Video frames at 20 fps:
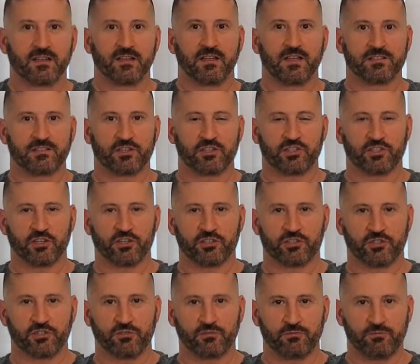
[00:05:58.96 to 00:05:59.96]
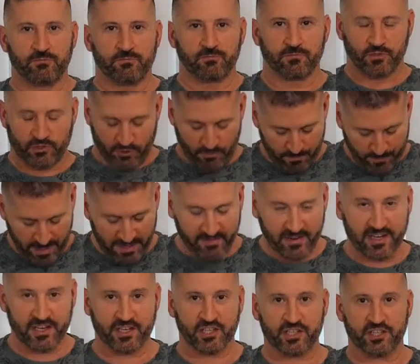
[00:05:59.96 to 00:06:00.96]
Is this shirt too
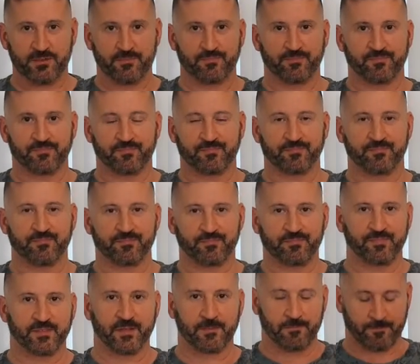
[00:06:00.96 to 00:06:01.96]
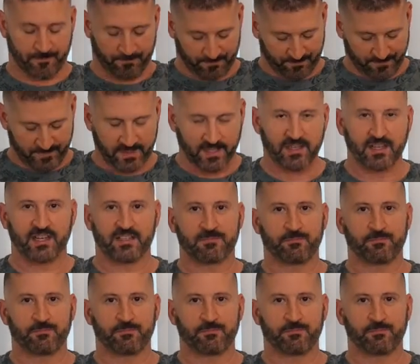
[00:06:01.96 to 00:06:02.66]
berry-ish? It's